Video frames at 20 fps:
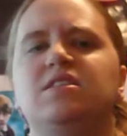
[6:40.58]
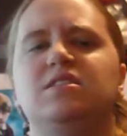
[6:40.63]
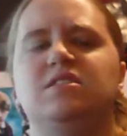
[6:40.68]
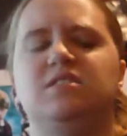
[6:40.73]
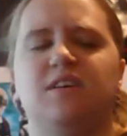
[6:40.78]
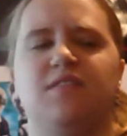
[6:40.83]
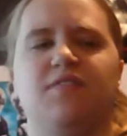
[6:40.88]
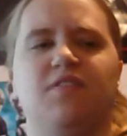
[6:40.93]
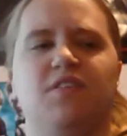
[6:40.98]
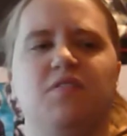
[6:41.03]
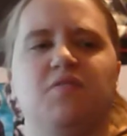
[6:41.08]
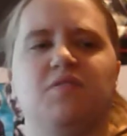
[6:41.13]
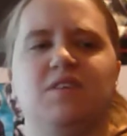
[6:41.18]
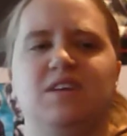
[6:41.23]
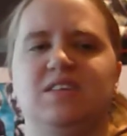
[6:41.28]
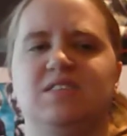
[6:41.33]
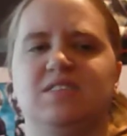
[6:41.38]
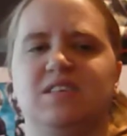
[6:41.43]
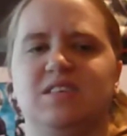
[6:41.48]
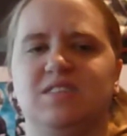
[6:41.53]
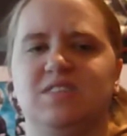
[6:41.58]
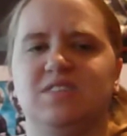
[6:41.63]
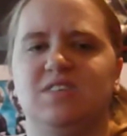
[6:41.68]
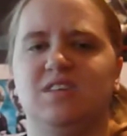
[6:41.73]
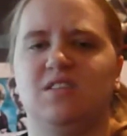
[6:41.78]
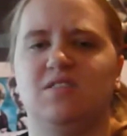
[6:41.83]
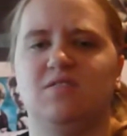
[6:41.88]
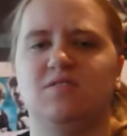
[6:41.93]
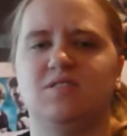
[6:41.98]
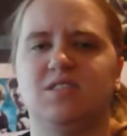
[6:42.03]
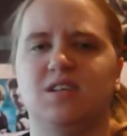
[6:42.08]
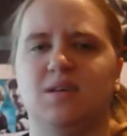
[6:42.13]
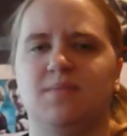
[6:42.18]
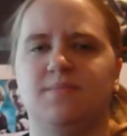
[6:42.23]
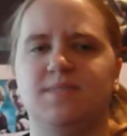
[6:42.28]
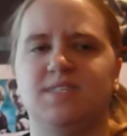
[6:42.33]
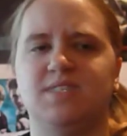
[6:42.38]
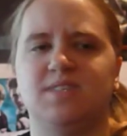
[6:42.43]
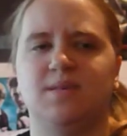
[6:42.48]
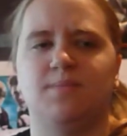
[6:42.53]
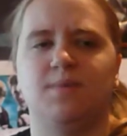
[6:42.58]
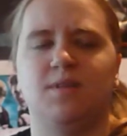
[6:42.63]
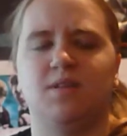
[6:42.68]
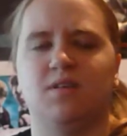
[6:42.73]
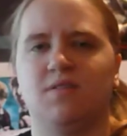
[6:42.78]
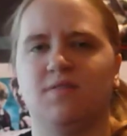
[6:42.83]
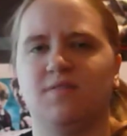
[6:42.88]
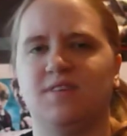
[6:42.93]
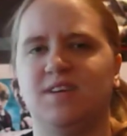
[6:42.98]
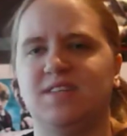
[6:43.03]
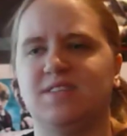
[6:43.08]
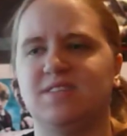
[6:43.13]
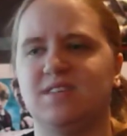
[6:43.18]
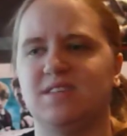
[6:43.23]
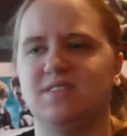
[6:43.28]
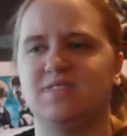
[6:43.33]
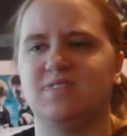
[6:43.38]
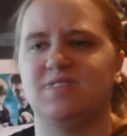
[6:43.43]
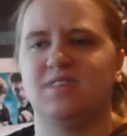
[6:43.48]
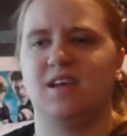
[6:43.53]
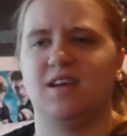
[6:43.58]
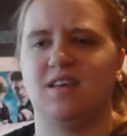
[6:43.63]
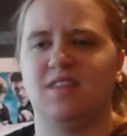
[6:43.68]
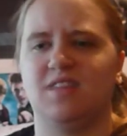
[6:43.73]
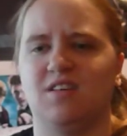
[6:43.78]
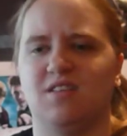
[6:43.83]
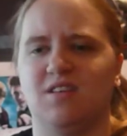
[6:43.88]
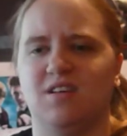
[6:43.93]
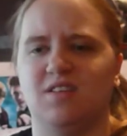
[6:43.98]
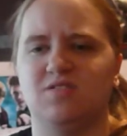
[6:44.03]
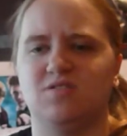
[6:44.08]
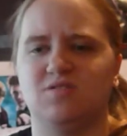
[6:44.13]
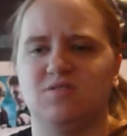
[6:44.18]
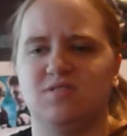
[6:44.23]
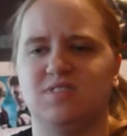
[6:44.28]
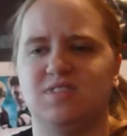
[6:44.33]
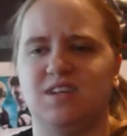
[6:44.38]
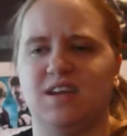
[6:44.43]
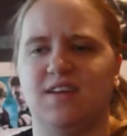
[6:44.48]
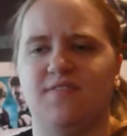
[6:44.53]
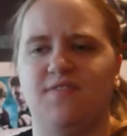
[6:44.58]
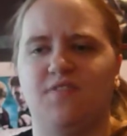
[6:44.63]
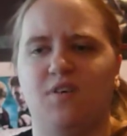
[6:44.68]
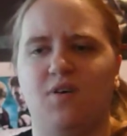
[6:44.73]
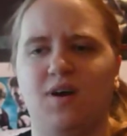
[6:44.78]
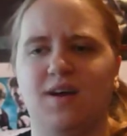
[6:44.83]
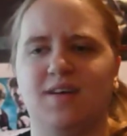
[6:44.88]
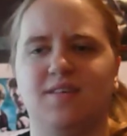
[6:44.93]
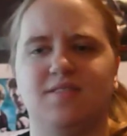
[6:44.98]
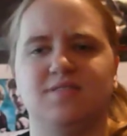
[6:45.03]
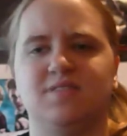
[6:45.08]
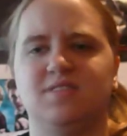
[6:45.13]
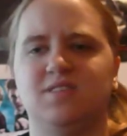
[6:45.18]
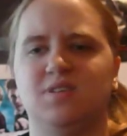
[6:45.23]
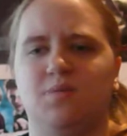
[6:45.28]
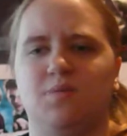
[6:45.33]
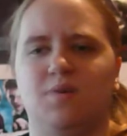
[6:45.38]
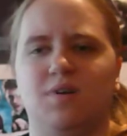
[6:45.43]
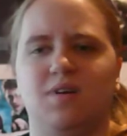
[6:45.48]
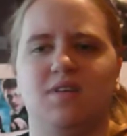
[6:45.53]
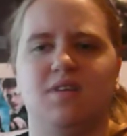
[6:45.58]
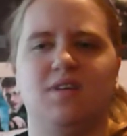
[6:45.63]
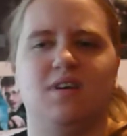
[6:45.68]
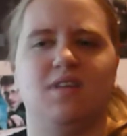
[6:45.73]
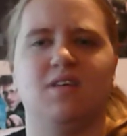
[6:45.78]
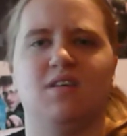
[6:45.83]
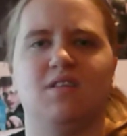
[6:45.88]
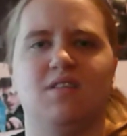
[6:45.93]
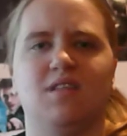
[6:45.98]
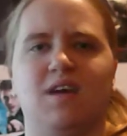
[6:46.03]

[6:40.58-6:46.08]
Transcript: different reasons, you know, some similar reasons, like they're interesting foils to one another.